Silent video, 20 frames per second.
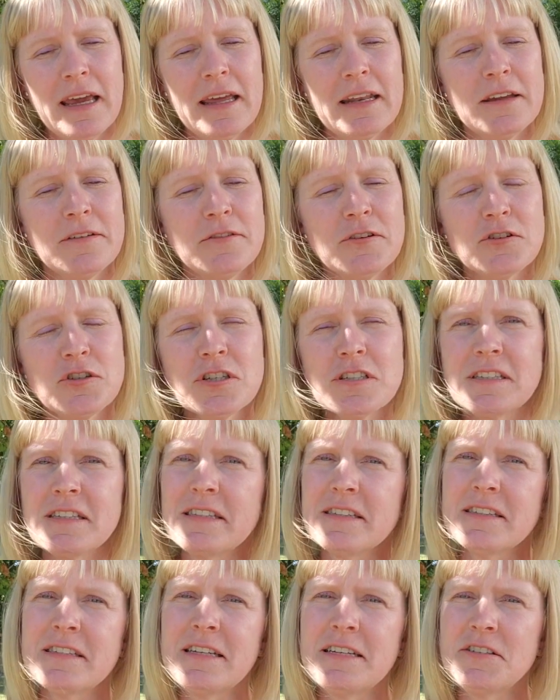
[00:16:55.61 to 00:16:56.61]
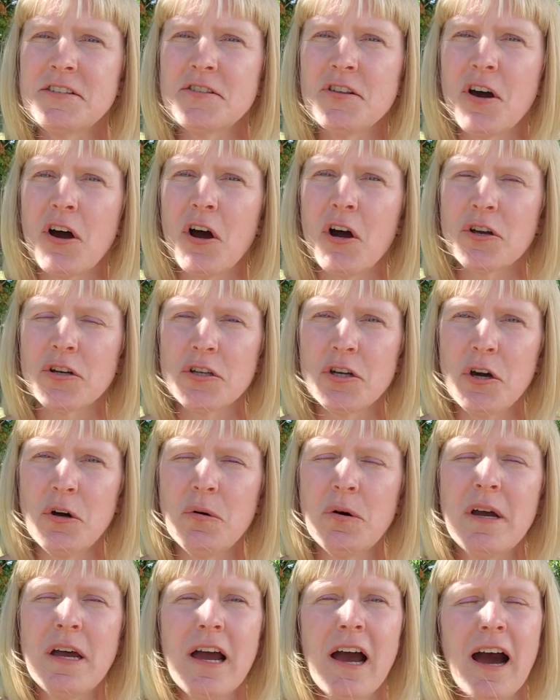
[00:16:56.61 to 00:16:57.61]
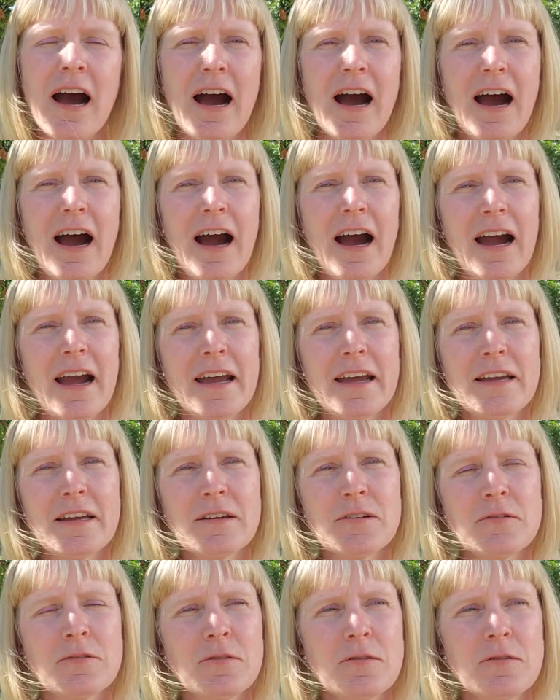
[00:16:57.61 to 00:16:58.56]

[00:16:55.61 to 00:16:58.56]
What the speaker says: And if you're just listening to the audio, I